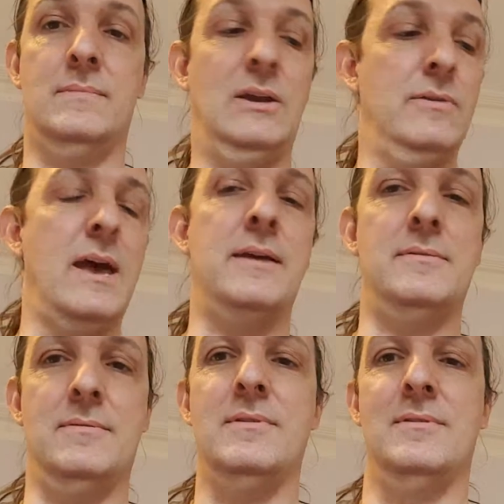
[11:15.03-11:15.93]
Hear
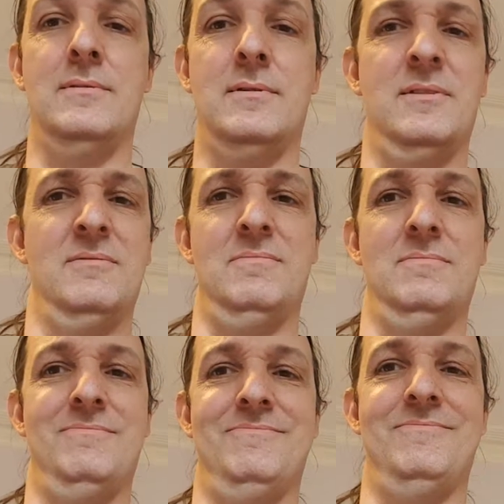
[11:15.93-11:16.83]
that? The
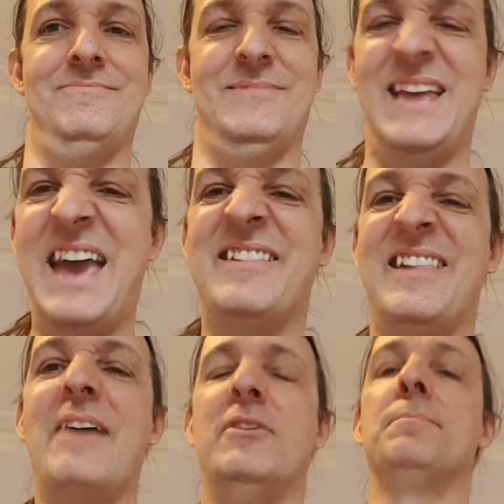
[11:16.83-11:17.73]

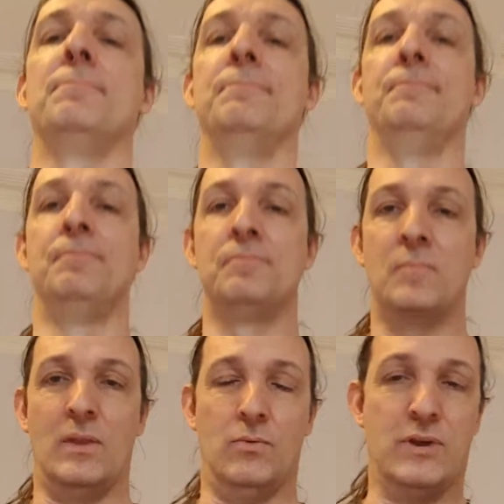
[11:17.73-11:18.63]
A7.
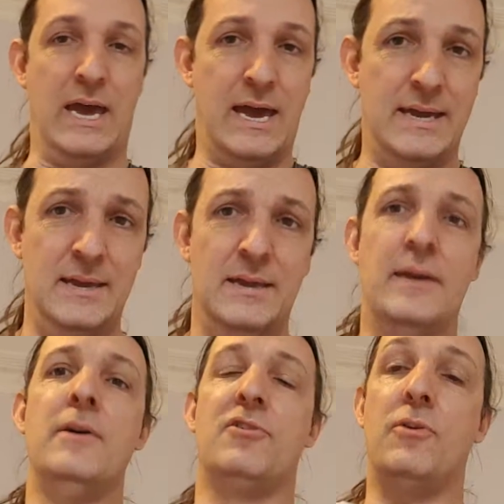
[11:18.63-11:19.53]
Okay,
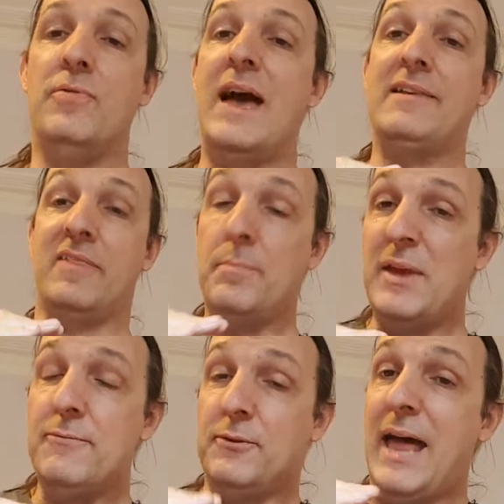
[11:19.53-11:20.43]
so that's the
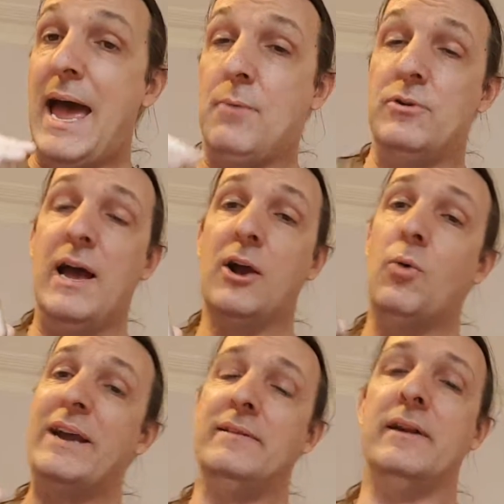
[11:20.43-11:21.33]
B flat. We're not
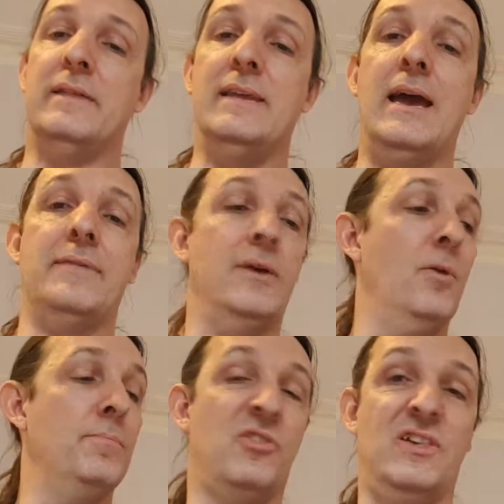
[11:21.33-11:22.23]
quite done it yet,
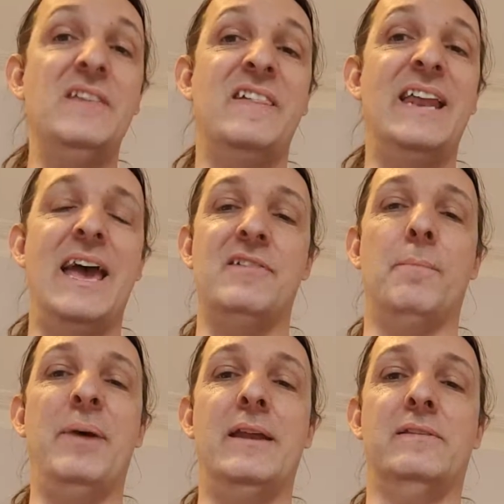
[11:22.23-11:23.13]
though. Since it has a
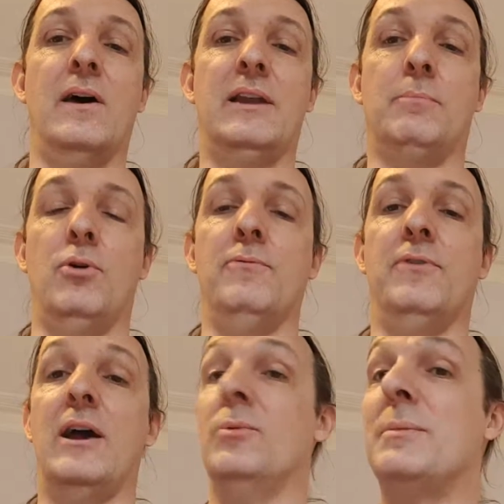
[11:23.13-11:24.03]
pentatonic
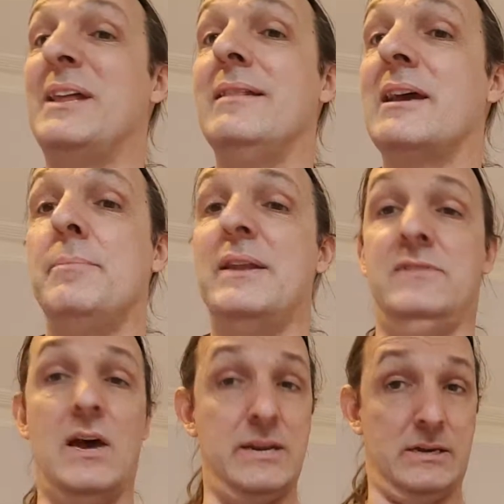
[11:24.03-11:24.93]
profile, we can play it like a
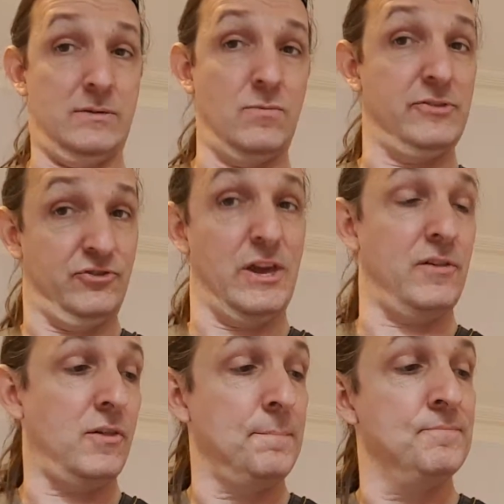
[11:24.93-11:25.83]
pentatonic. Watch this.